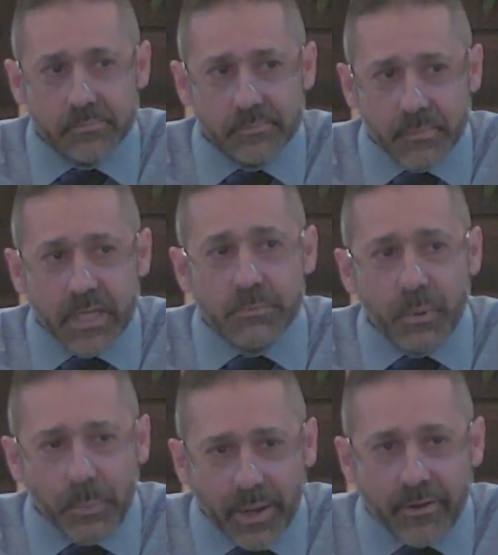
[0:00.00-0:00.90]
He's
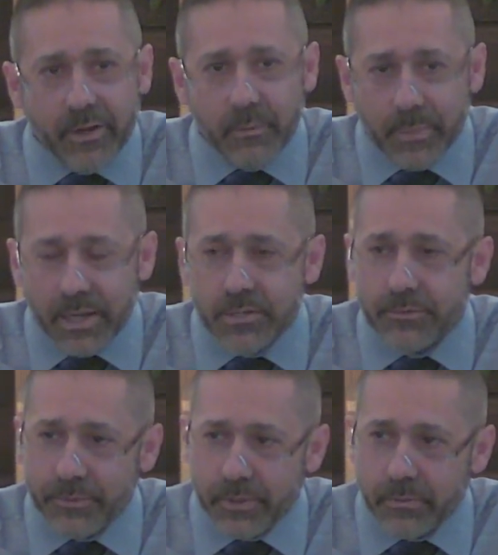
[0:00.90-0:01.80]
preparing a mansion
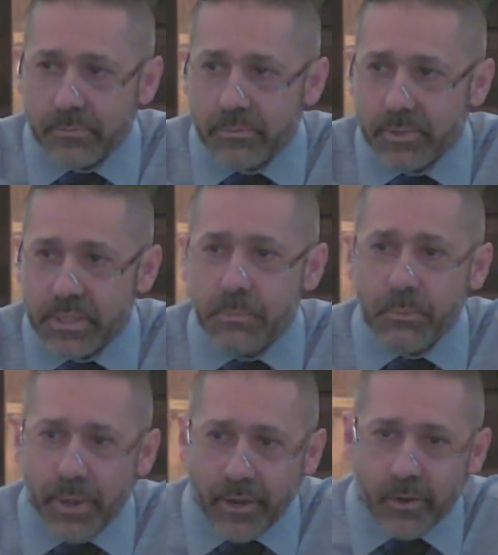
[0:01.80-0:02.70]
for you. He's
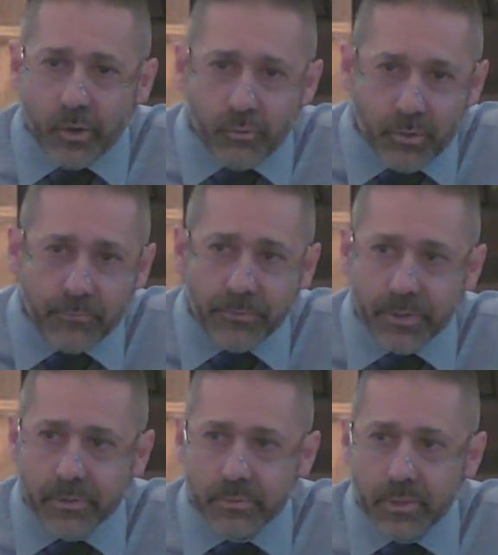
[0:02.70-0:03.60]
preparing a room for
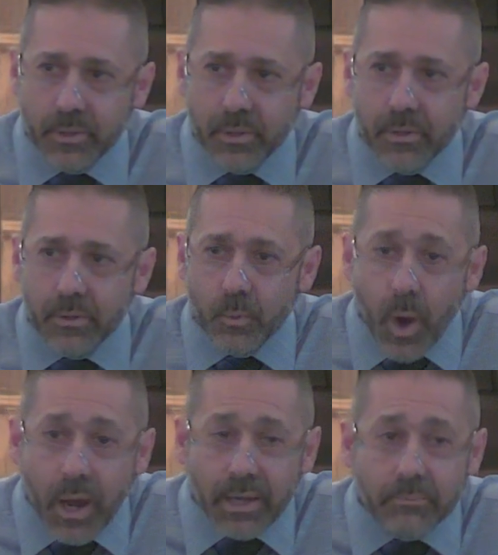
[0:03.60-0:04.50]
you.
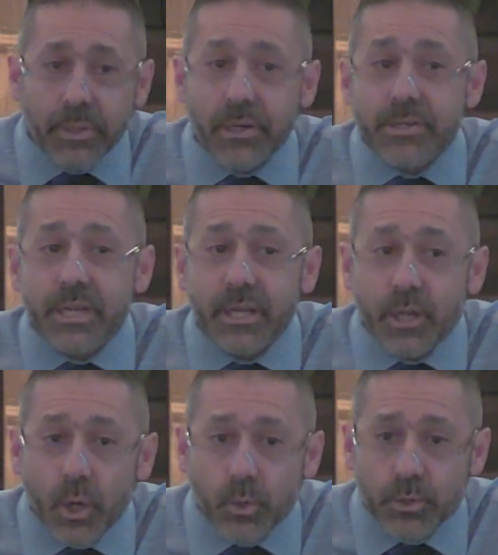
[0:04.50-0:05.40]
Why? Because he
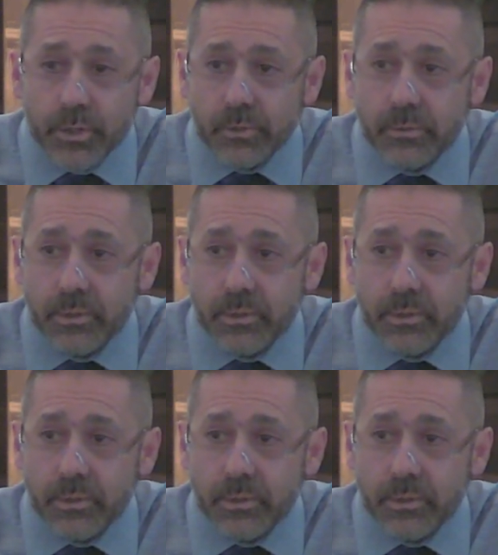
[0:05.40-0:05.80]
knows you.